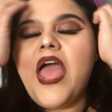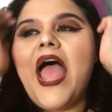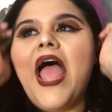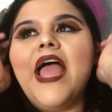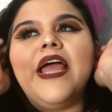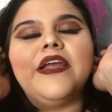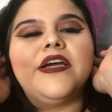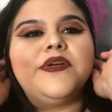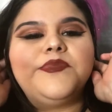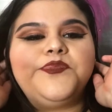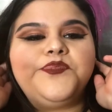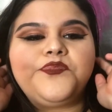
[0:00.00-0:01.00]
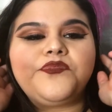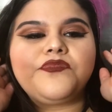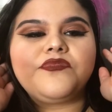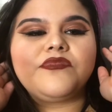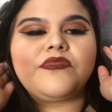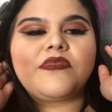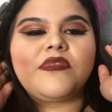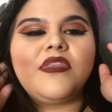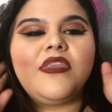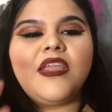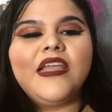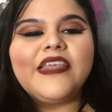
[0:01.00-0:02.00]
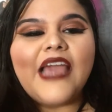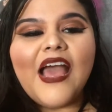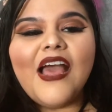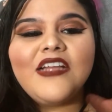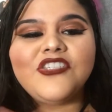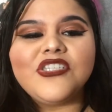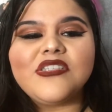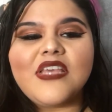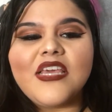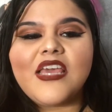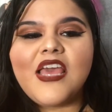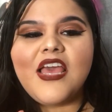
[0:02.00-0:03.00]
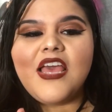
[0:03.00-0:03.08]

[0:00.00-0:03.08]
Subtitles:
And yeah, just like,